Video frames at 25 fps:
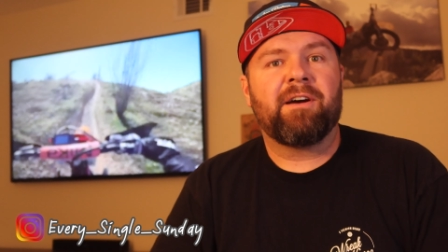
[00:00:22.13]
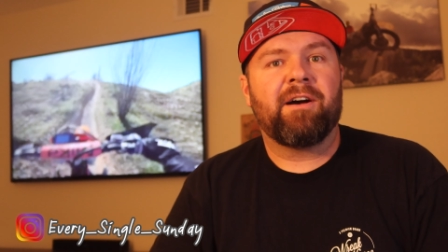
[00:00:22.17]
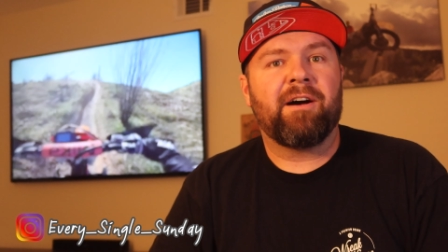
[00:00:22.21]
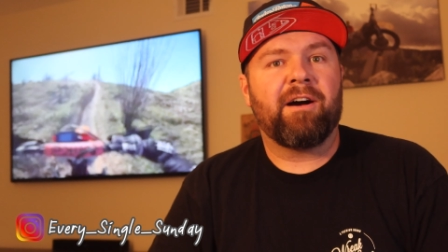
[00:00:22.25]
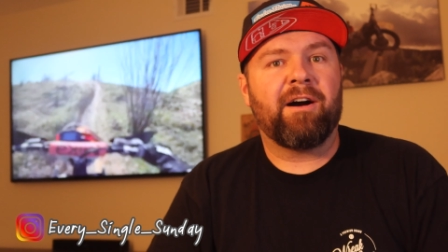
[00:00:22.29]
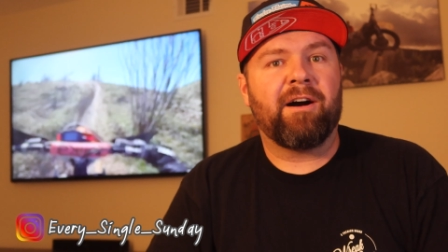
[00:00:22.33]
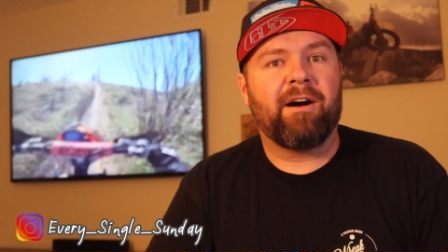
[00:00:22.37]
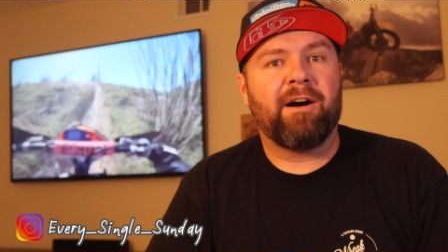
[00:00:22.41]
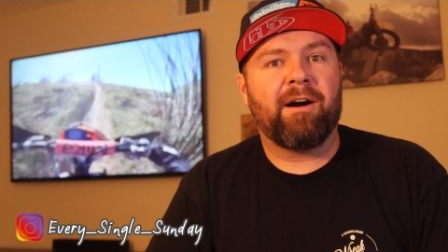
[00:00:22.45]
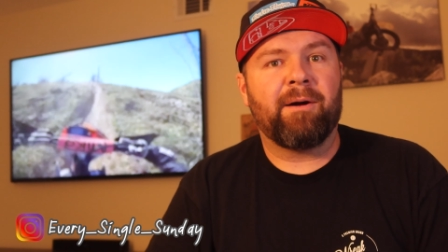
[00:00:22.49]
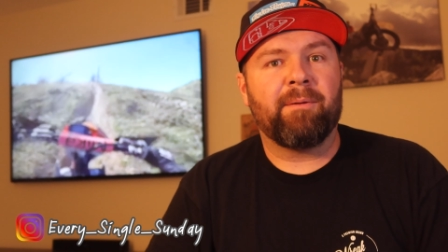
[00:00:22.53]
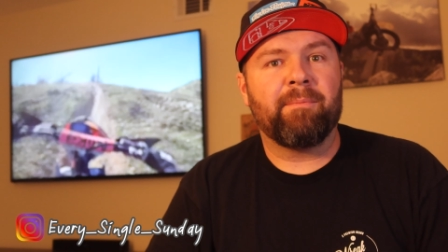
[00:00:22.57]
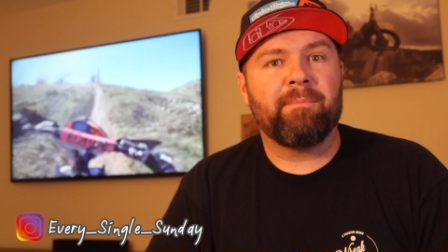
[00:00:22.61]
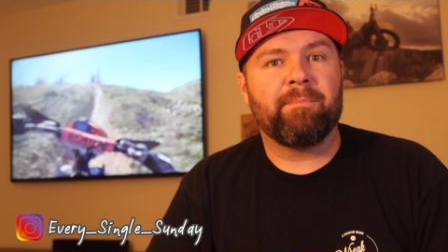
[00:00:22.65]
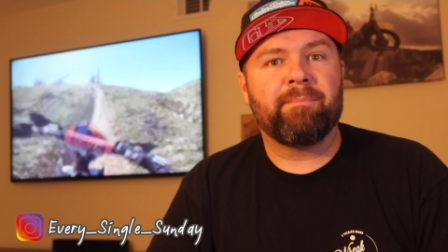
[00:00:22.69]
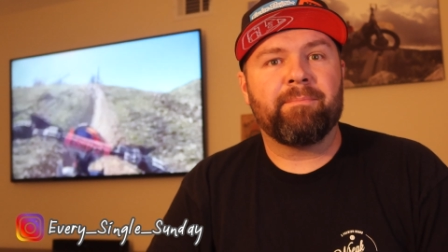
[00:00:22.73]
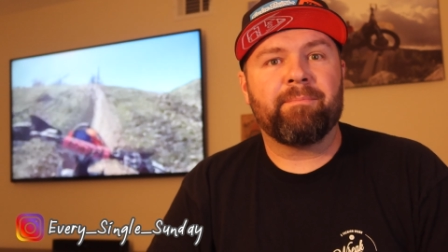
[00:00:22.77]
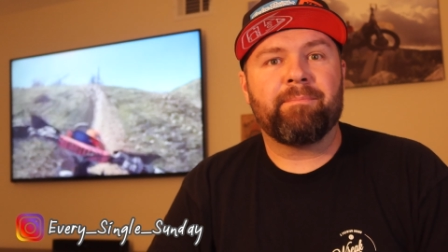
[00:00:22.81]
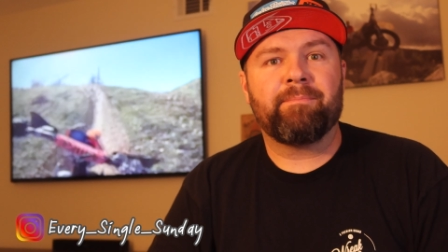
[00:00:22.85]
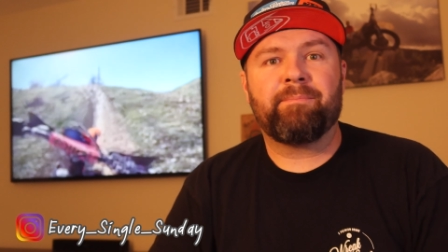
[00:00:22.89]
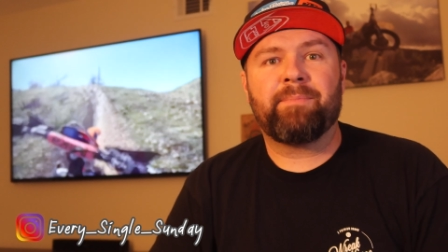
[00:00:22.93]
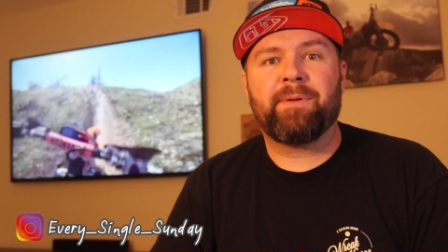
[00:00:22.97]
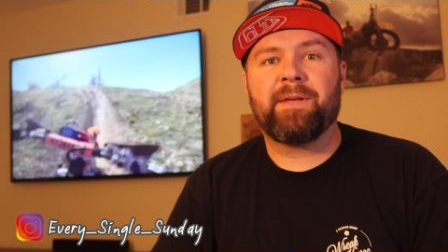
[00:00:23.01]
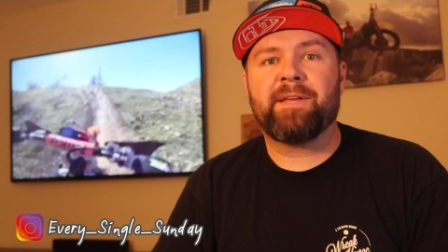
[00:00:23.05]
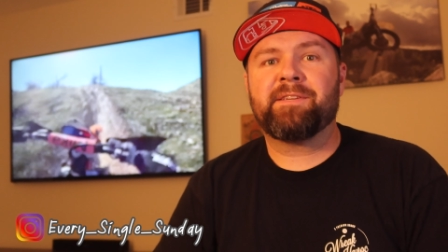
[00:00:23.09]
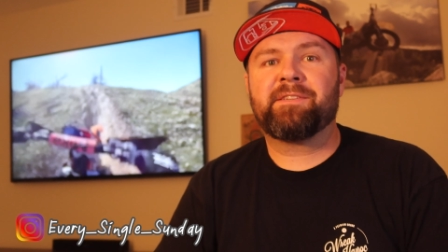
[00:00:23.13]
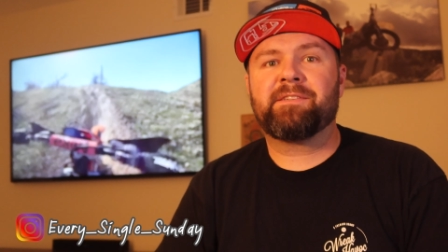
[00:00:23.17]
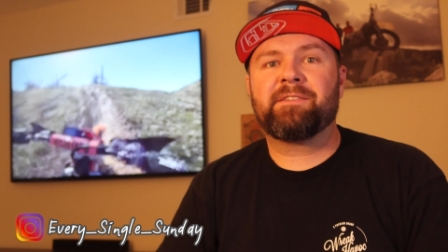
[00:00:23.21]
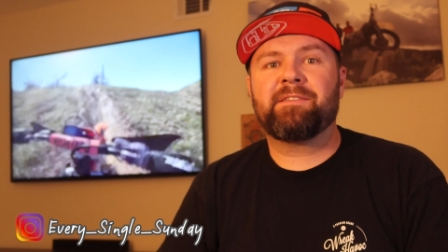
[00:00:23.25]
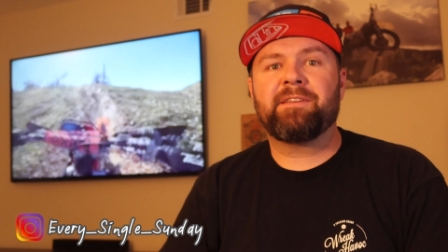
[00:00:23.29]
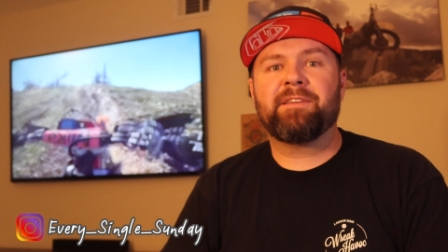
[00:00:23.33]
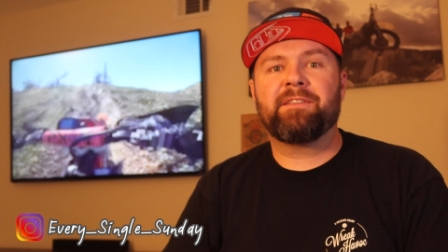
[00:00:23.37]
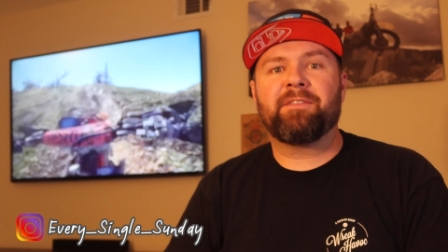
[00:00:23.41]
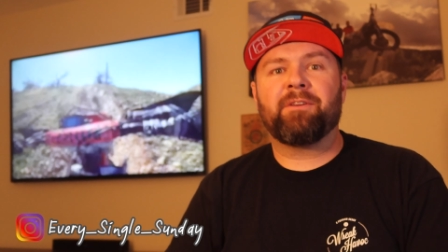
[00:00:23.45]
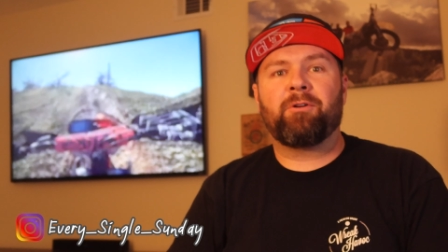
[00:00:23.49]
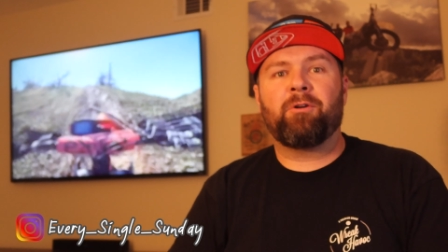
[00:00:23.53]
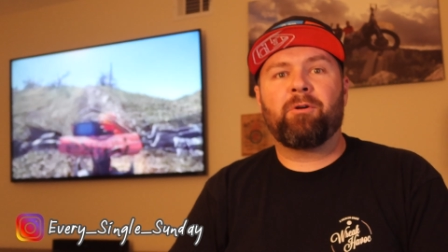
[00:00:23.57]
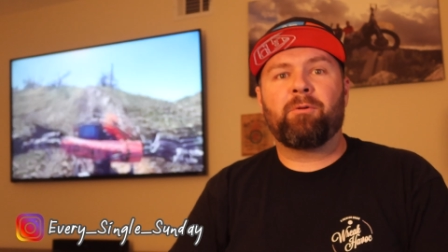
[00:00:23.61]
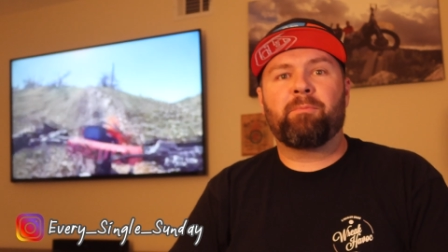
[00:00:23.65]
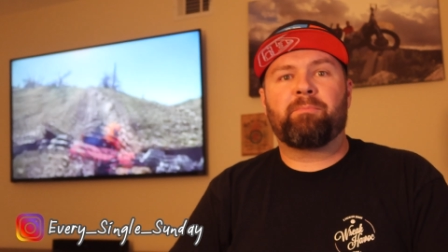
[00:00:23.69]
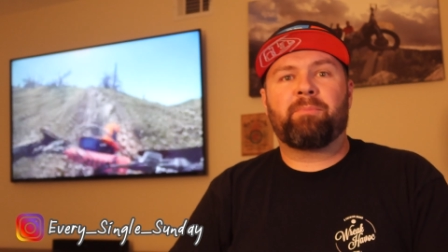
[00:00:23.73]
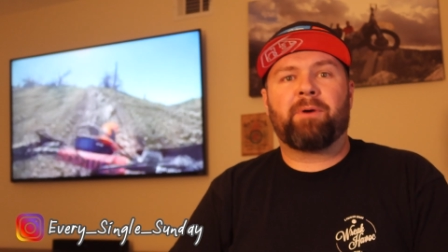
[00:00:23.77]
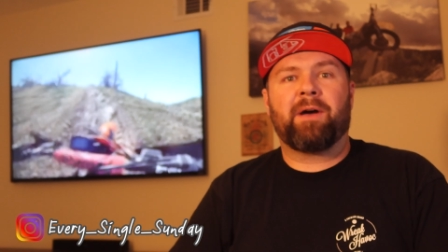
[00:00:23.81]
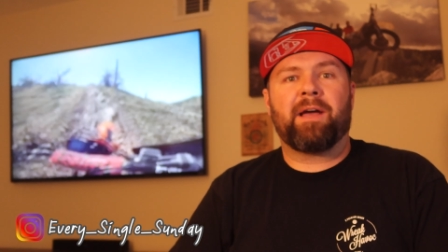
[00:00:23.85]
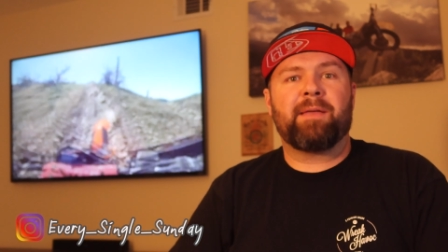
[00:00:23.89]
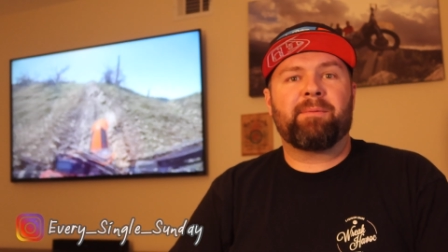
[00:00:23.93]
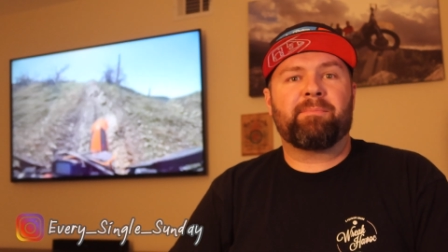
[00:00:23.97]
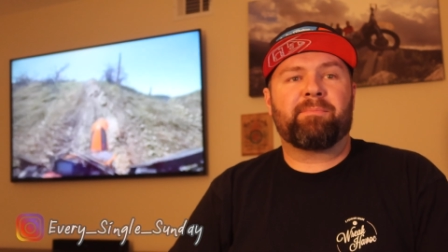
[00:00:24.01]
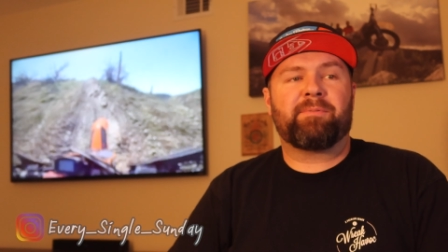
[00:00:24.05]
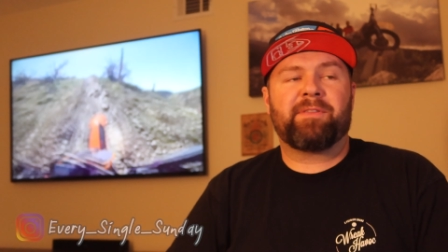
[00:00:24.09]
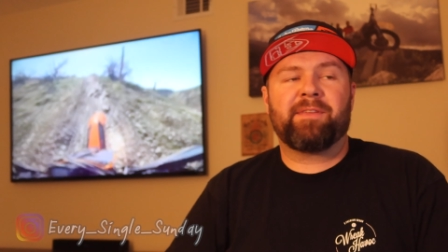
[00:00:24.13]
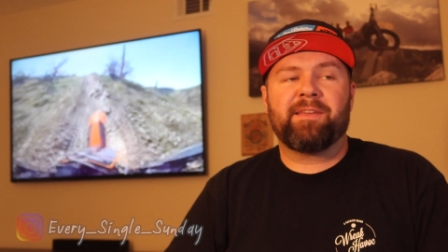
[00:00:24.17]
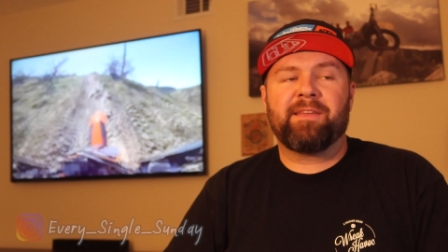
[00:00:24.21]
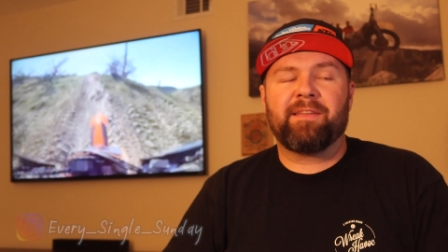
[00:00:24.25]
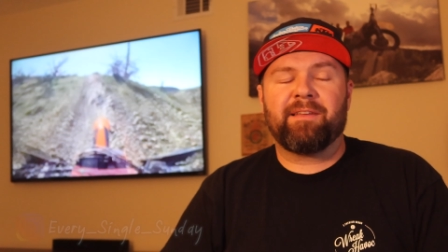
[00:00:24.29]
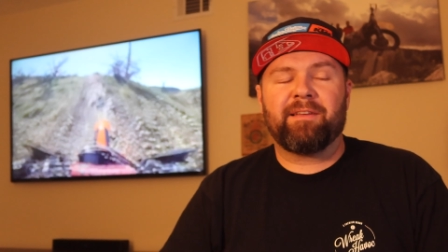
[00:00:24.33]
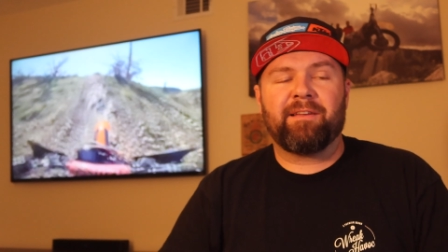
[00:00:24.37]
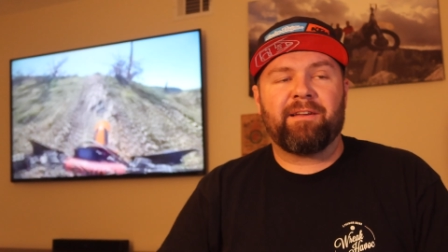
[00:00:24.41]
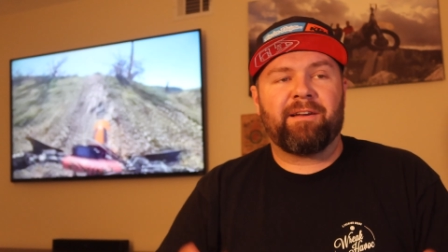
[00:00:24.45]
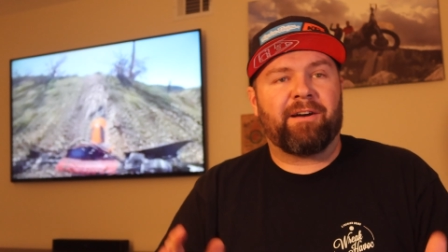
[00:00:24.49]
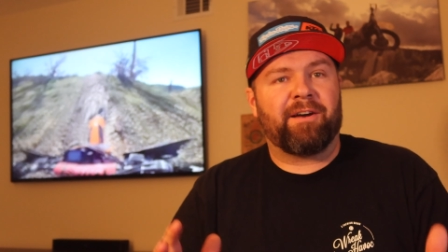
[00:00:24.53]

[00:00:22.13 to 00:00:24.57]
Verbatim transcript: Um, basically, the whole pipe thing